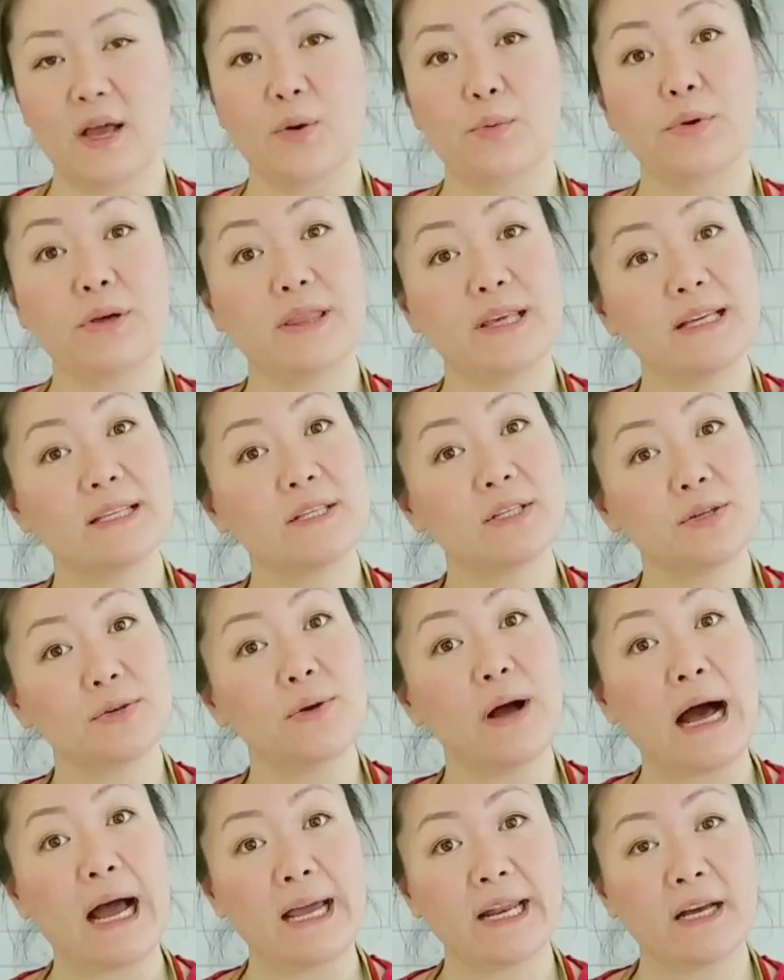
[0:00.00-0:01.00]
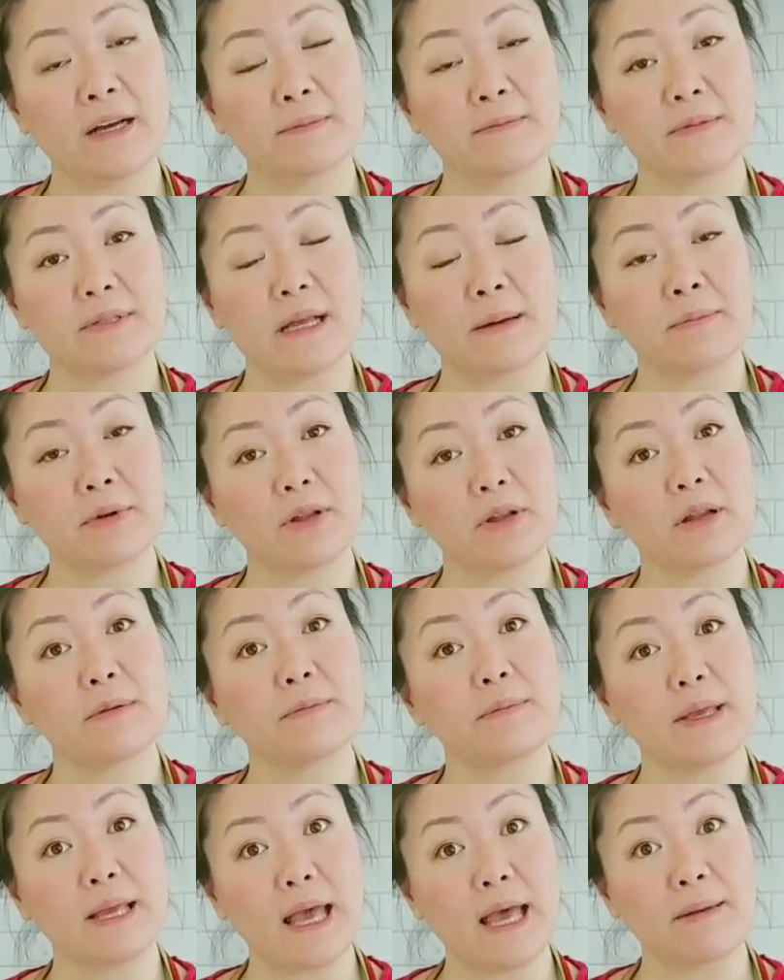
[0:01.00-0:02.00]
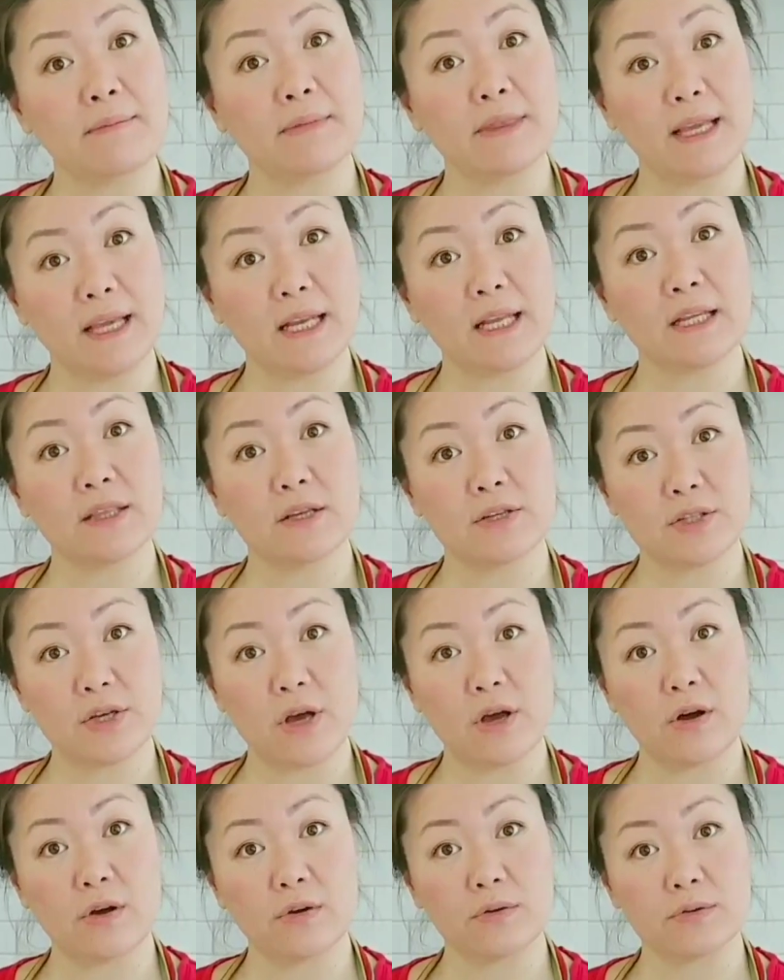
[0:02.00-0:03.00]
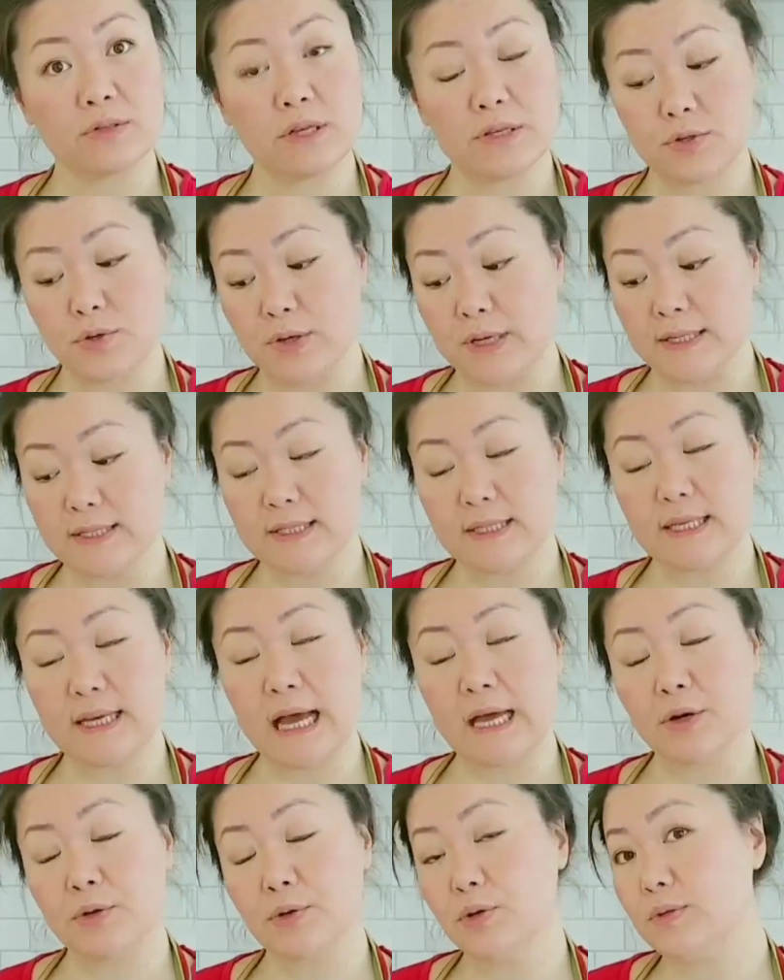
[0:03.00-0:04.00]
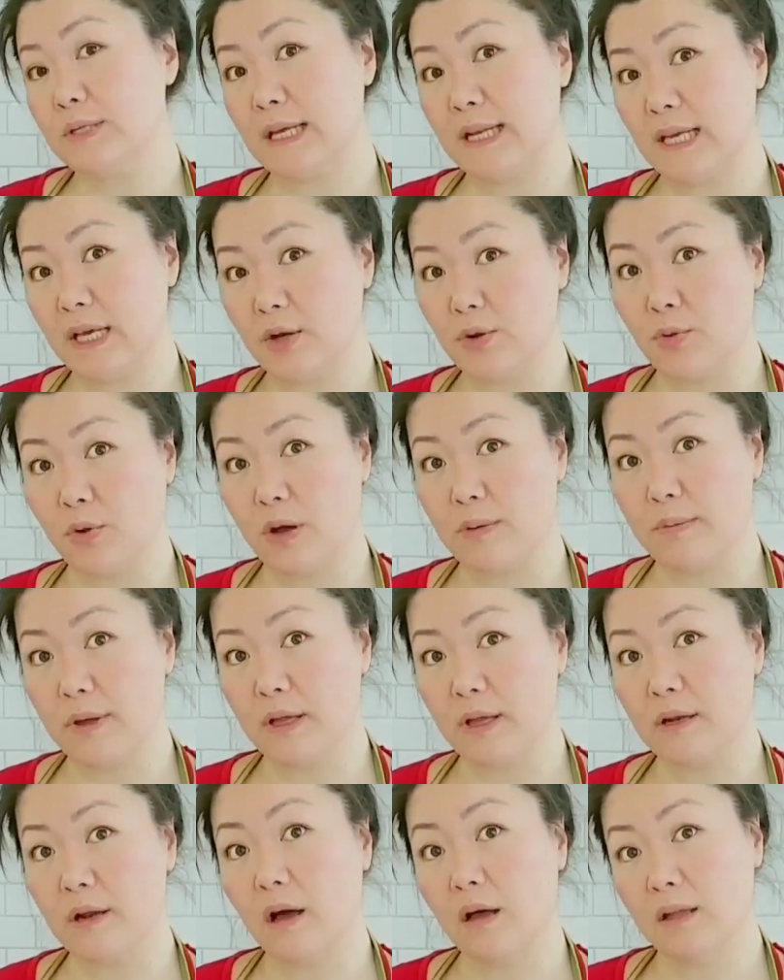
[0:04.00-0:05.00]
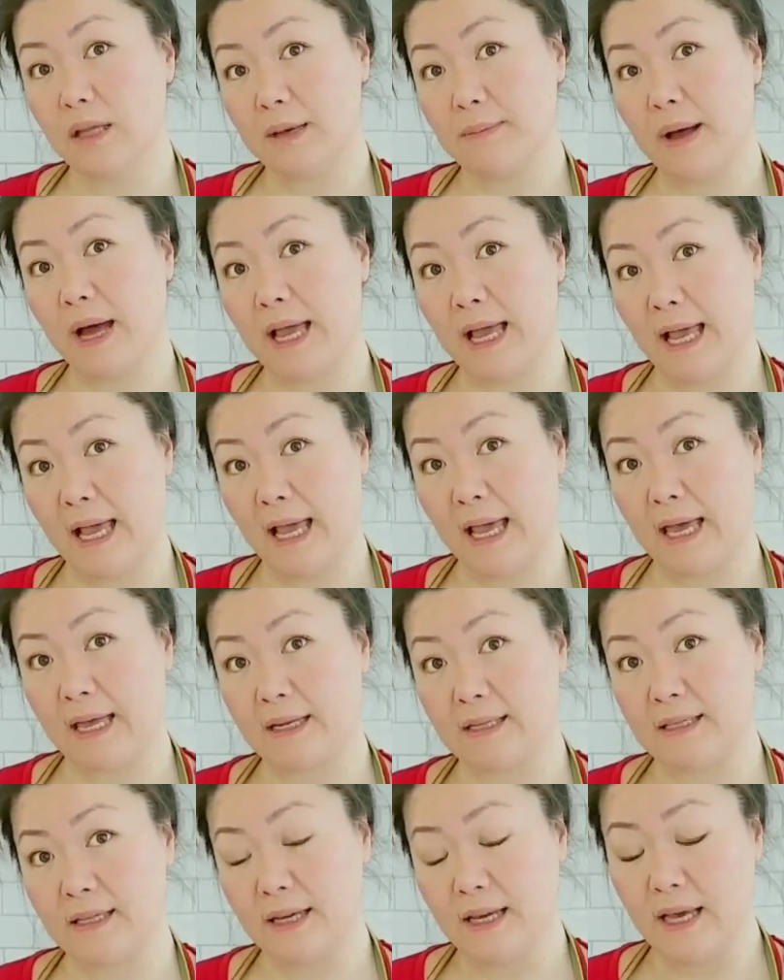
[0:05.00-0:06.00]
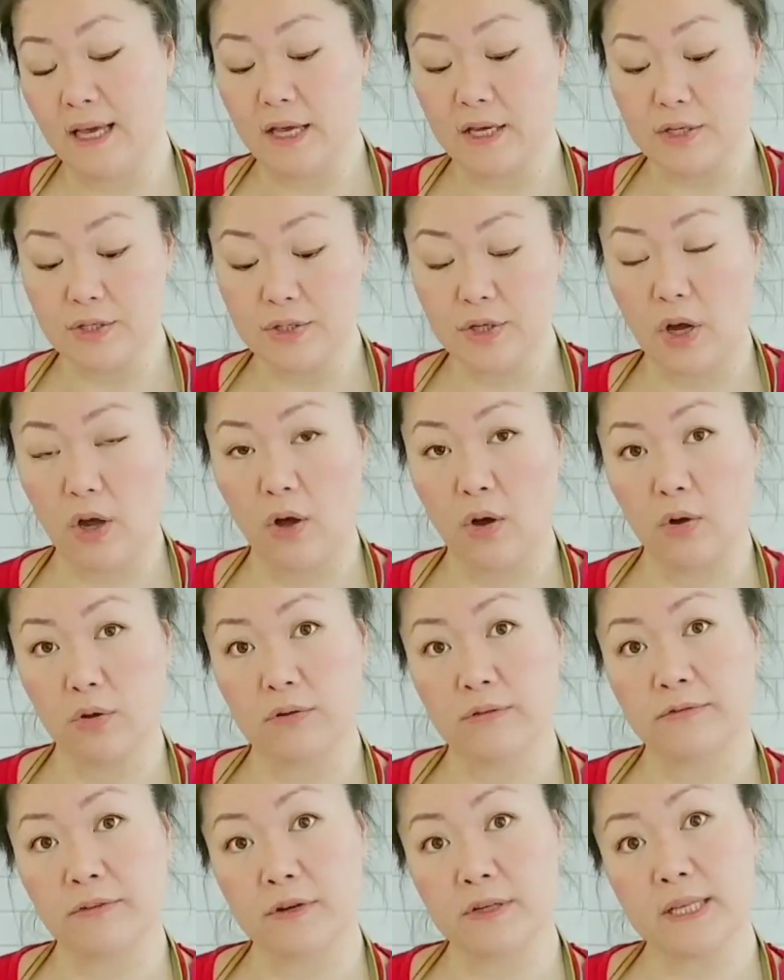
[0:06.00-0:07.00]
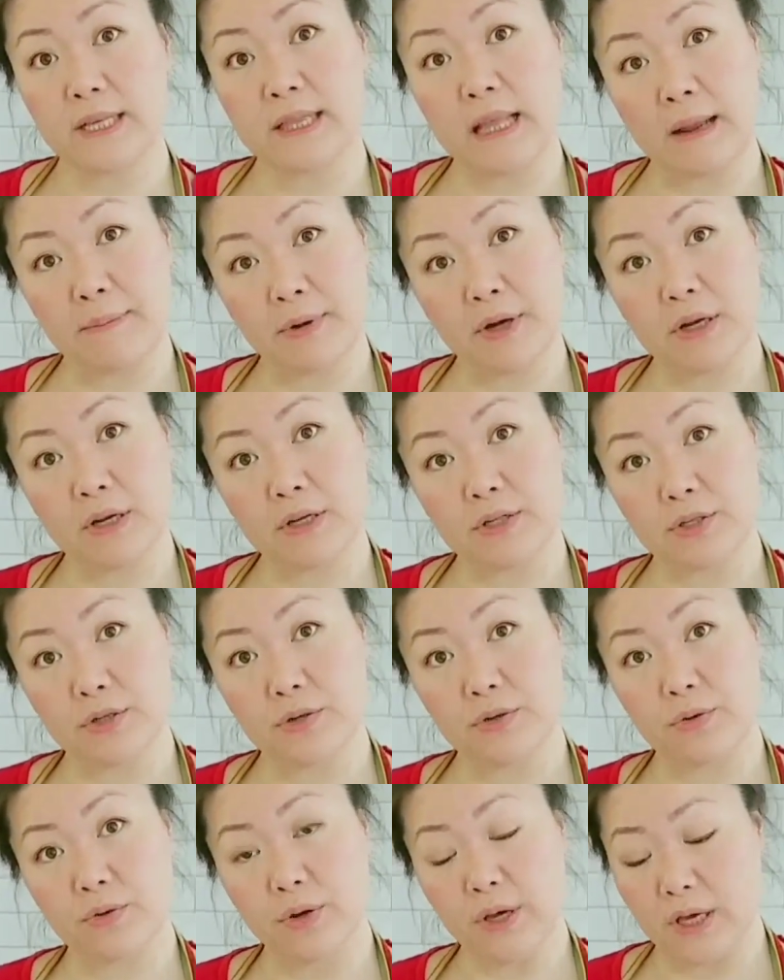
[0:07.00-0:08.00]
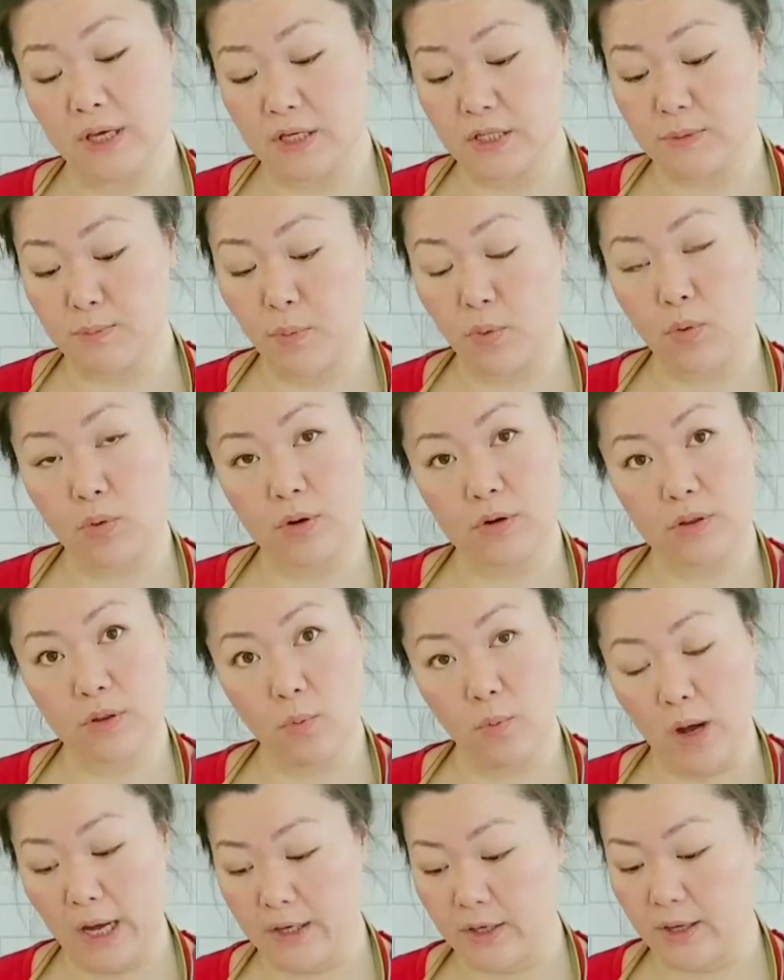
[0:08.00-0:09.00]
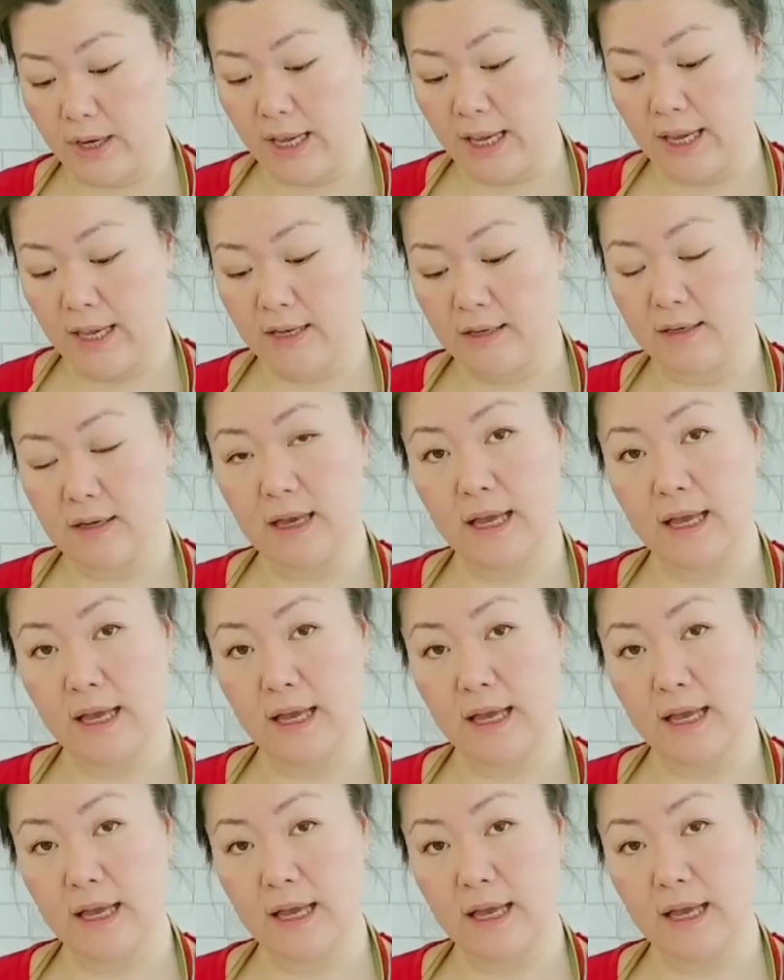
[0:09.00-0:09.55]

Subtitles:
With these 2 items, I'm going to begin kneading the dough. As you can see, I don't use any equipment, only my hand. So the first thing that I'm going to do is pour the water in.